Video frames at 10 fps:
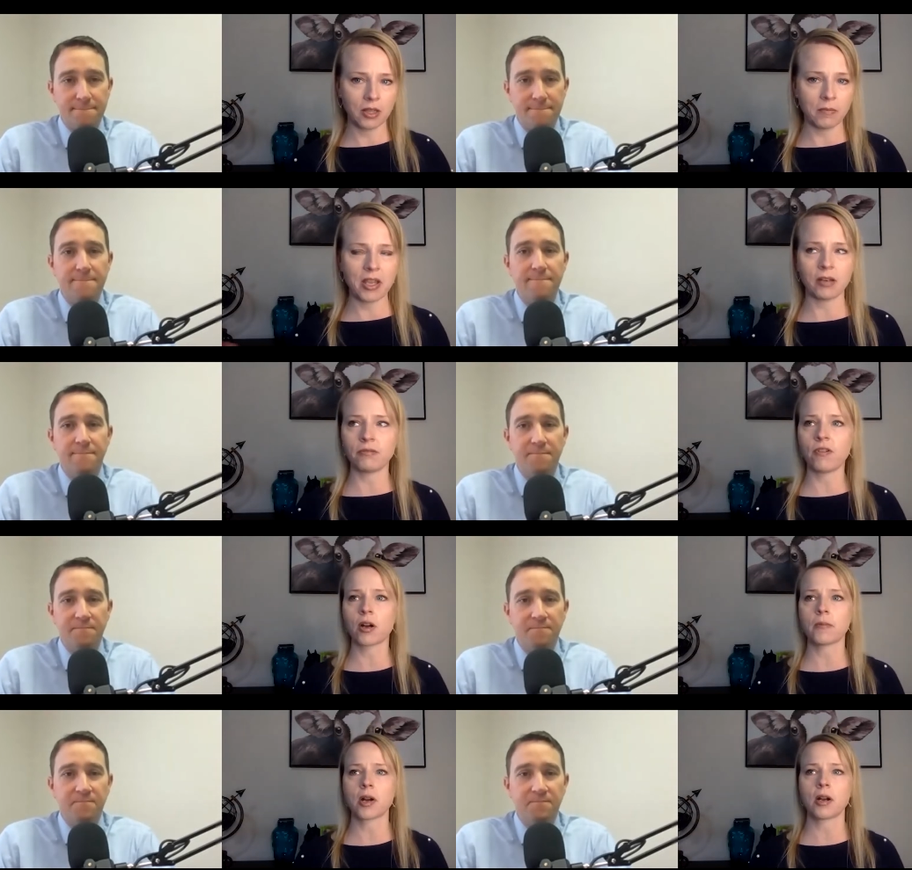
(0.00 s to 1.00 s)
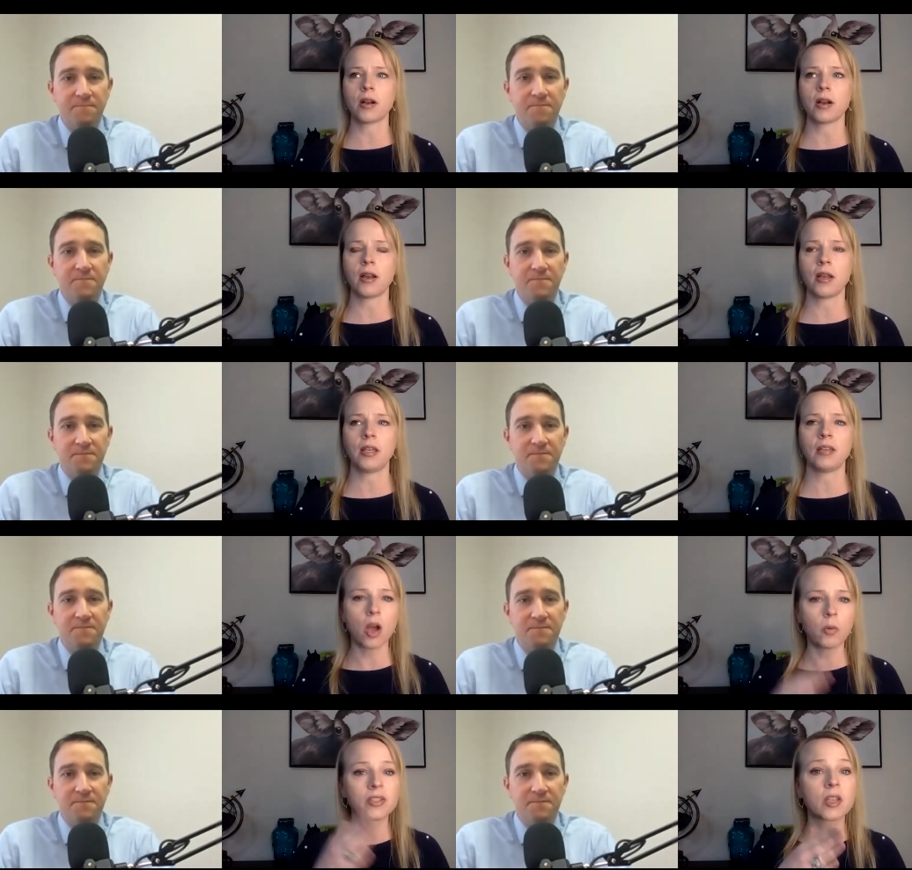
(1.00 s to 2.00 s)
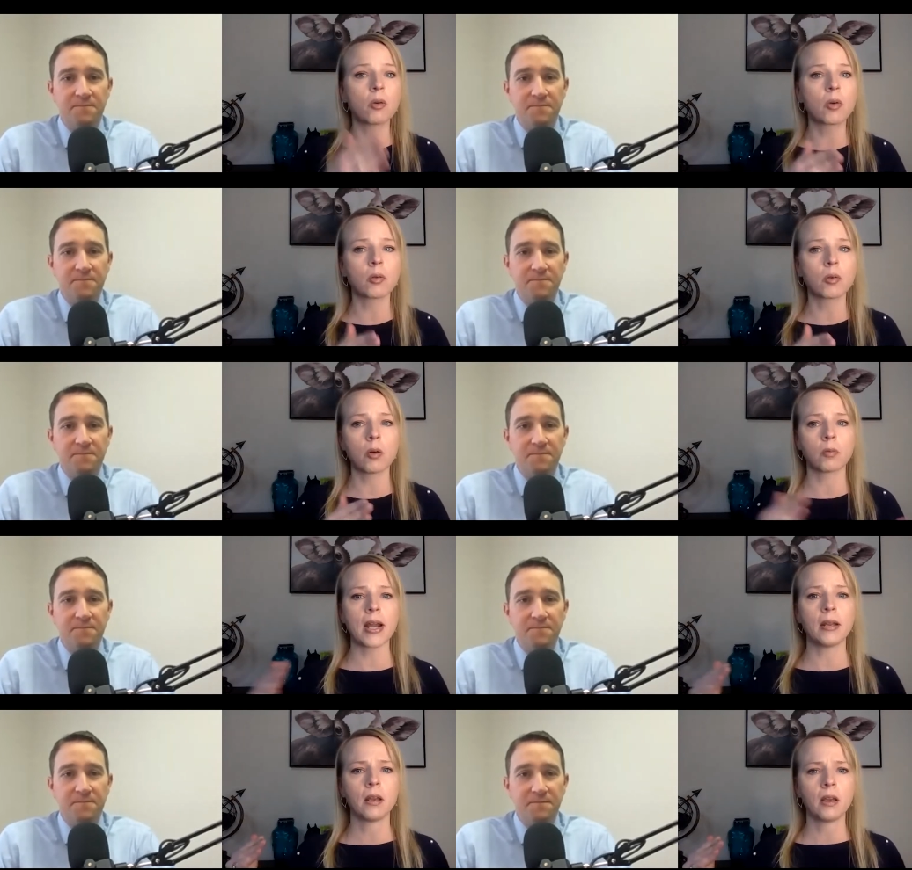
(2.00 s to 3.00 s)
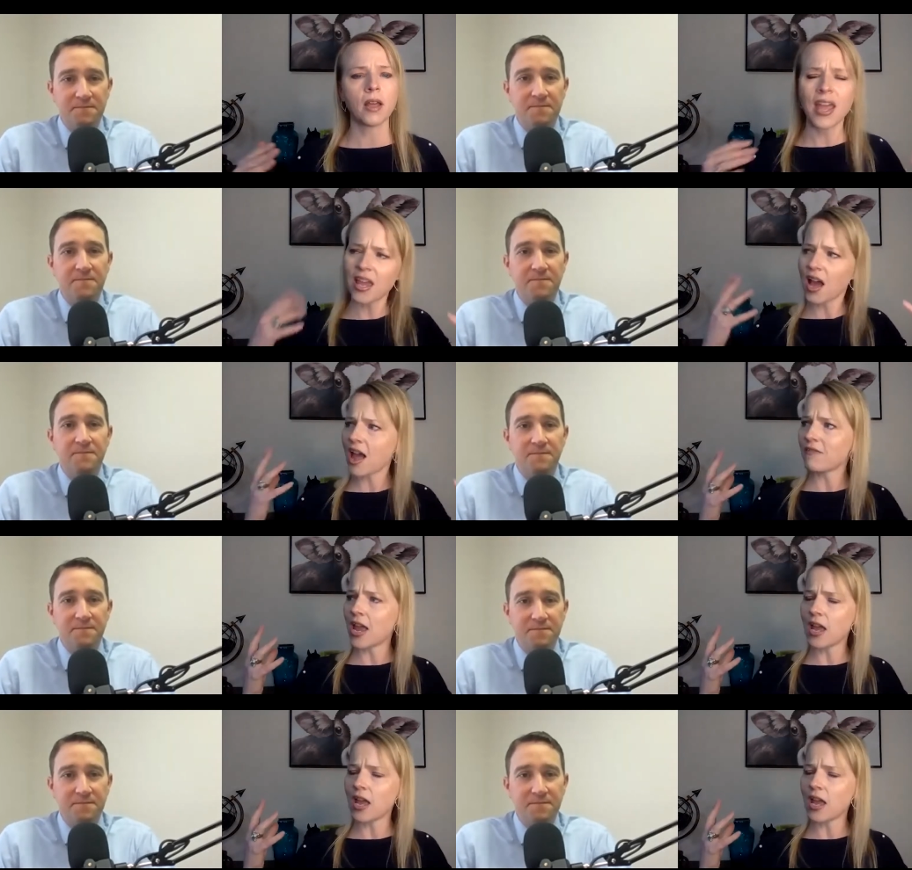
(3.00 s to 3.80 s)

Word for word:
Speaker 1: the main farmer. He's always go, go, go, right? Hey, I have a